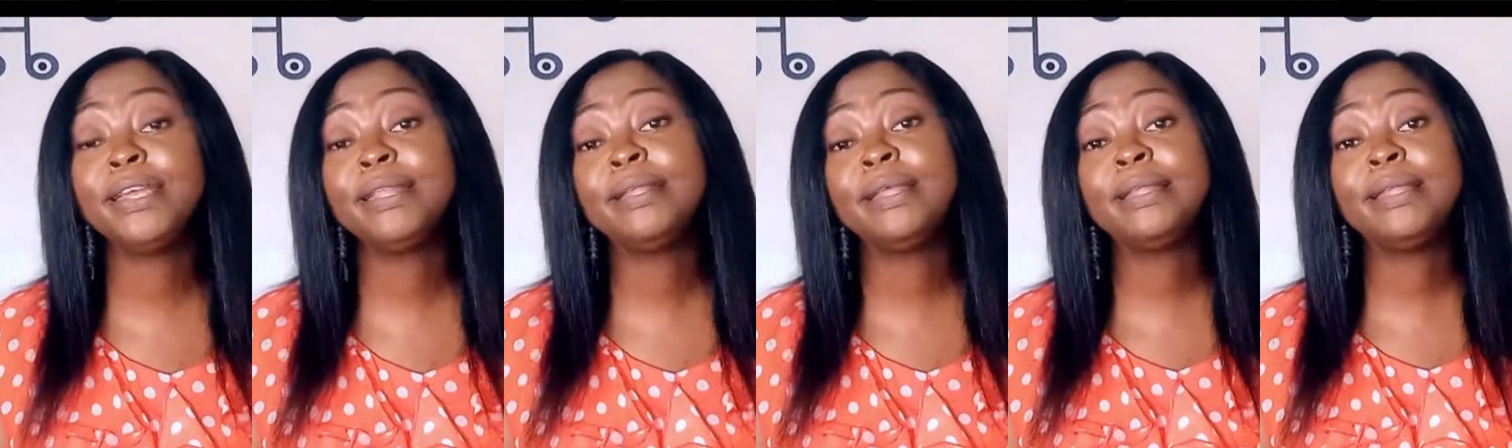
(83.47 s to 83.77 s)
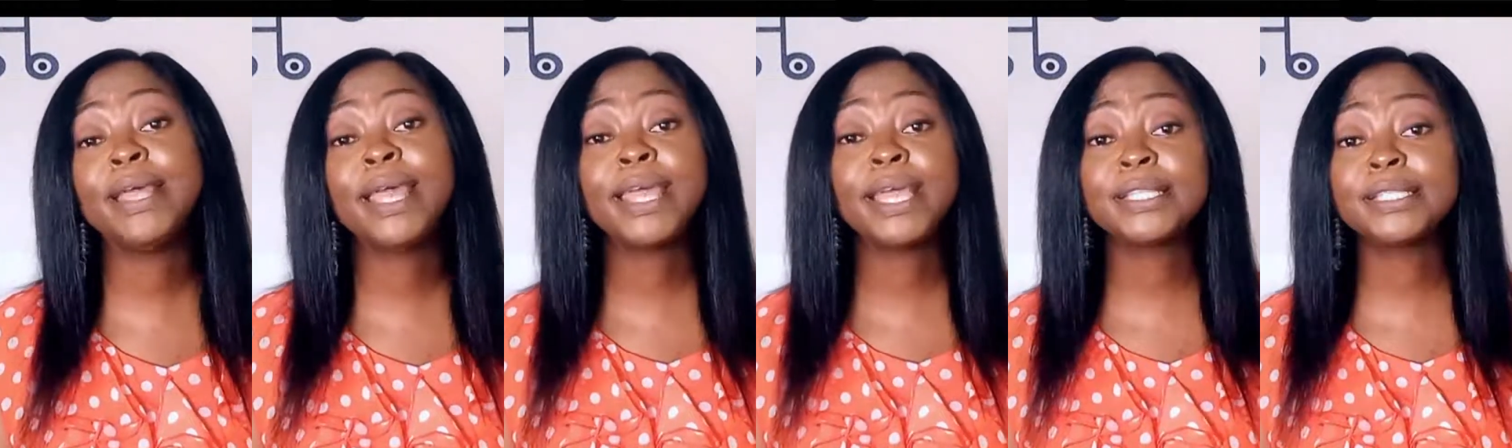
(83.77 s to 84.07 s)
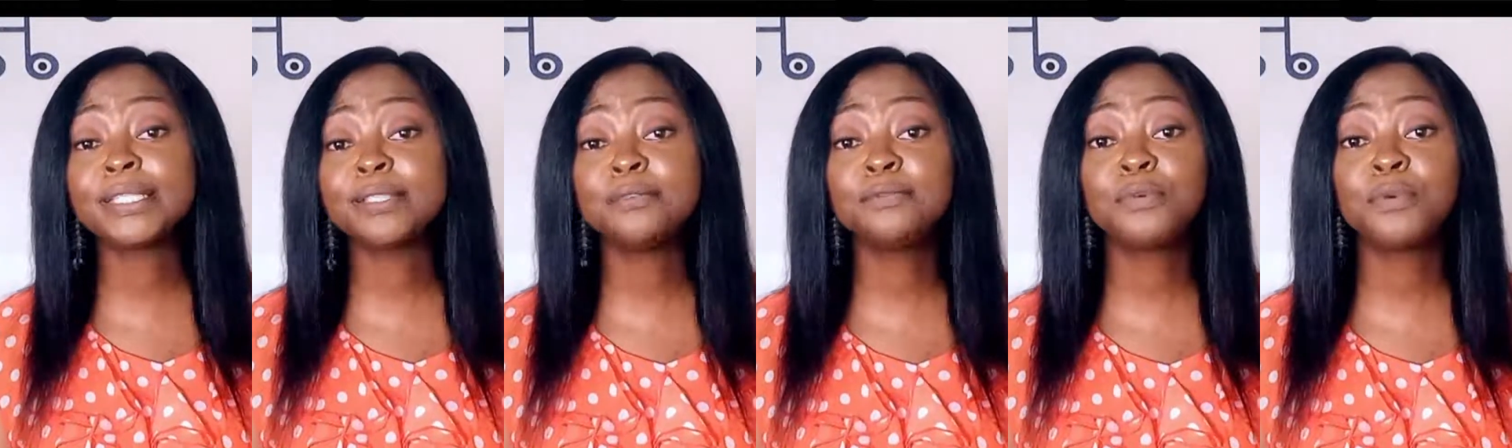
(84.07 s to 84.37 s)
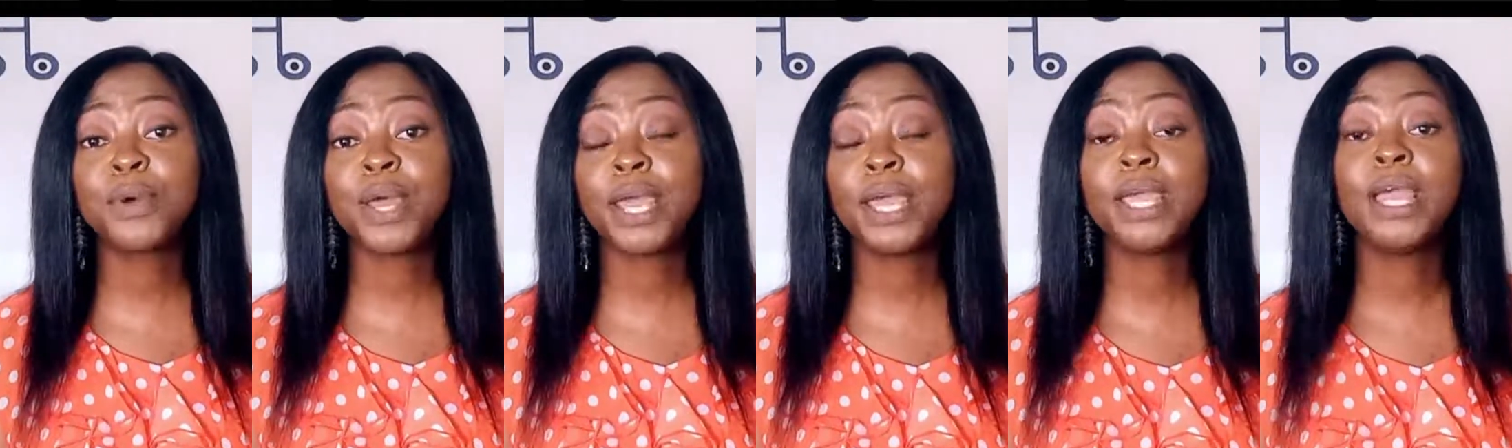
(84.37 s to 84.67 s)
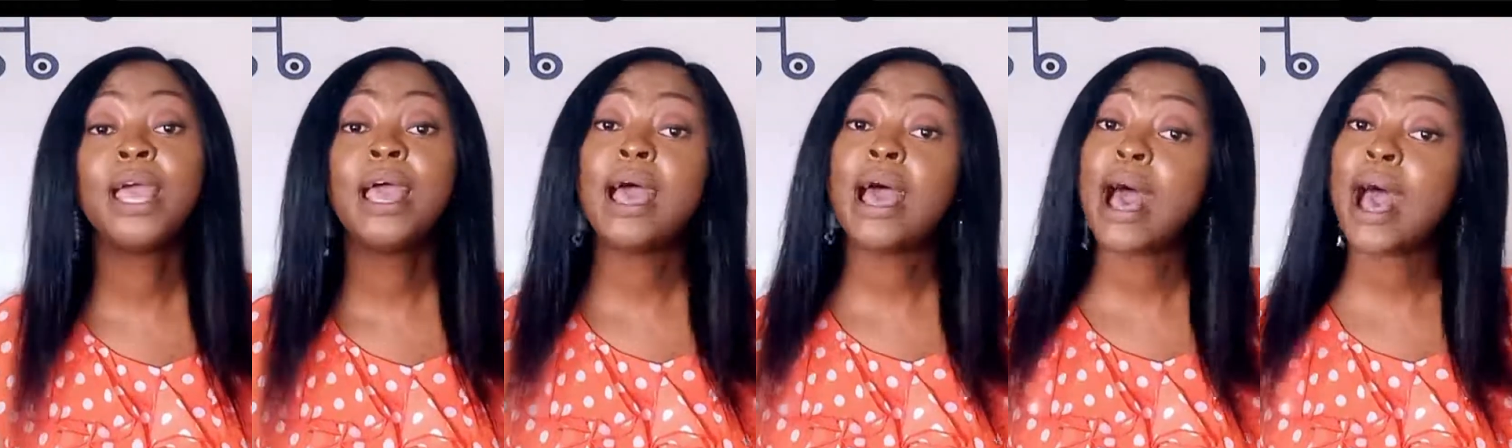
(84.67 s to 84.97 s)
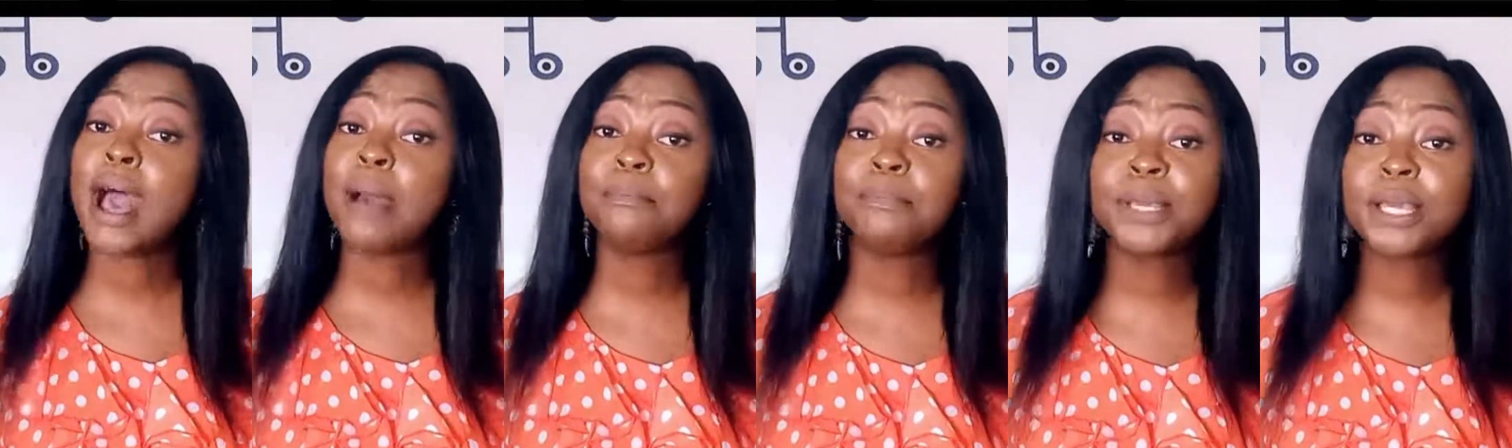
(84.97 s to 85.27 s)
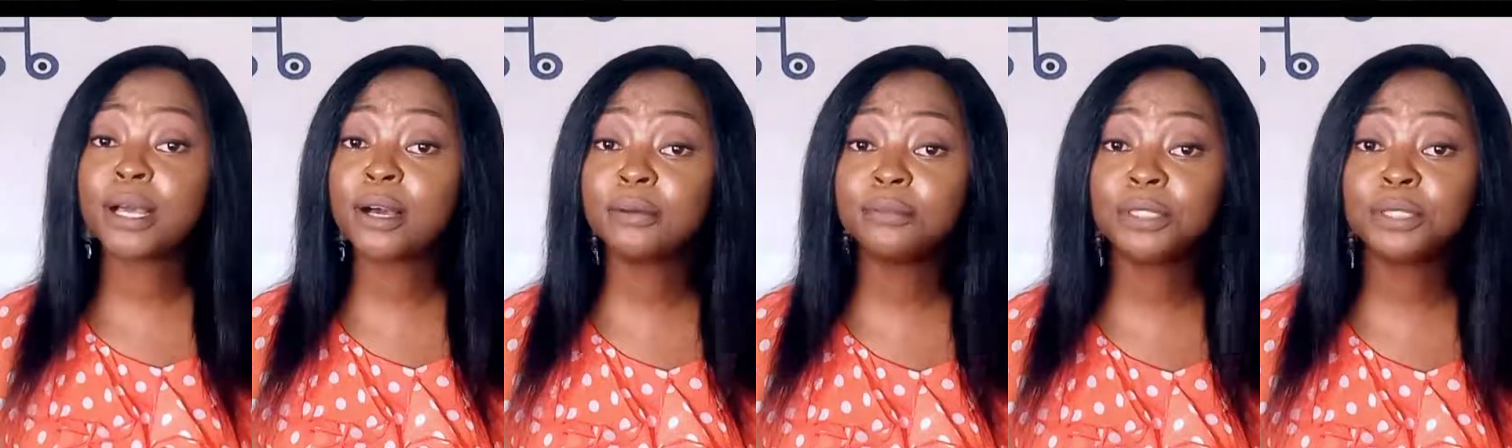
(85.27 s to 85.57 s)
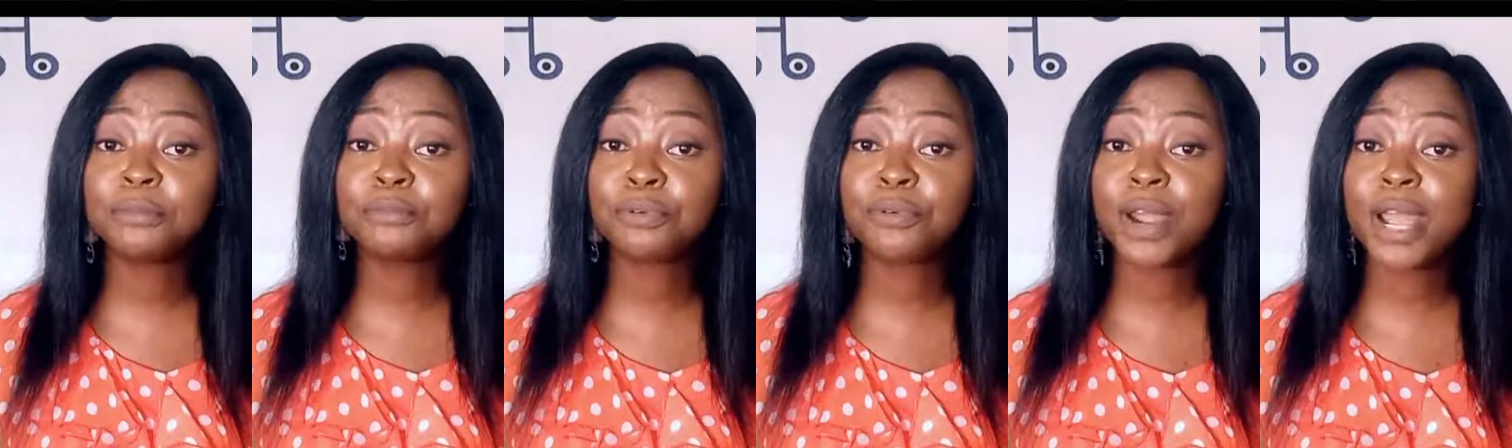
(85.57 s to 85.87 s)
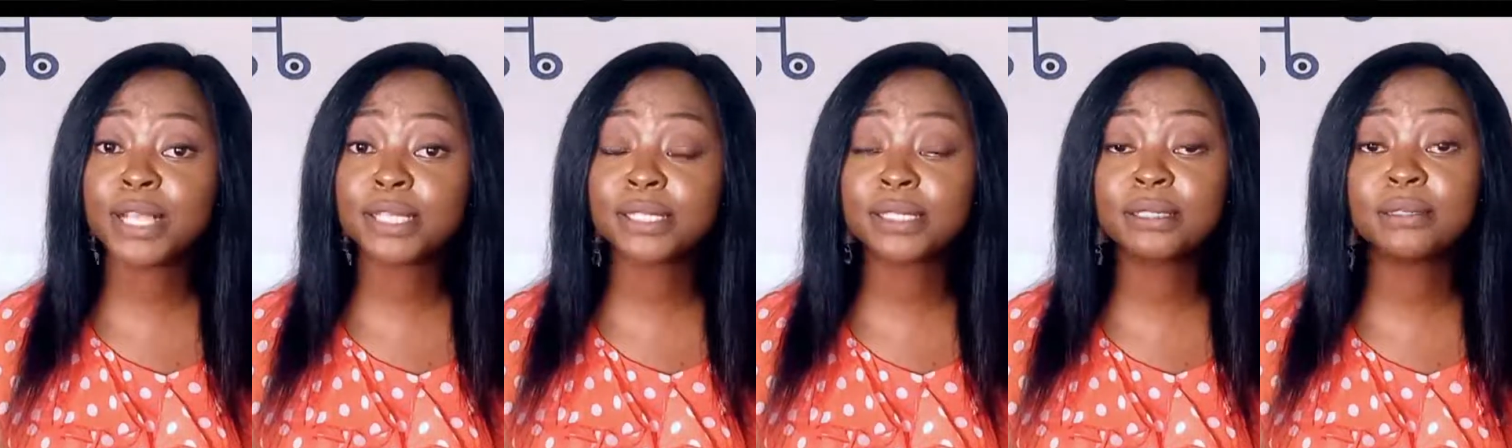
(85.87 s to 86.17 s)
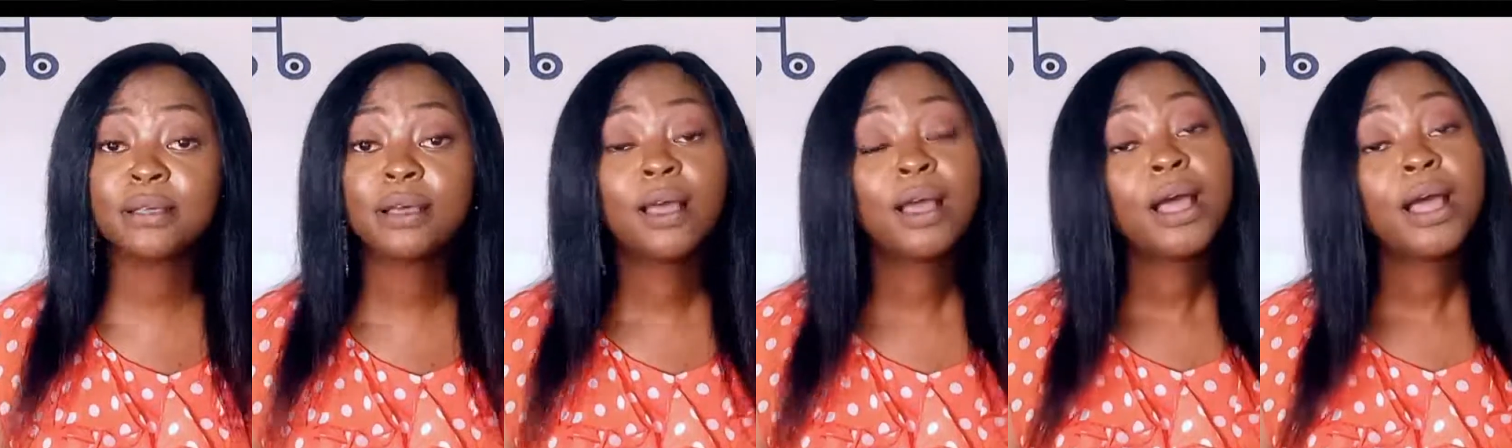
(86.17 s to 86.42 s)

in a negative way and become depressed.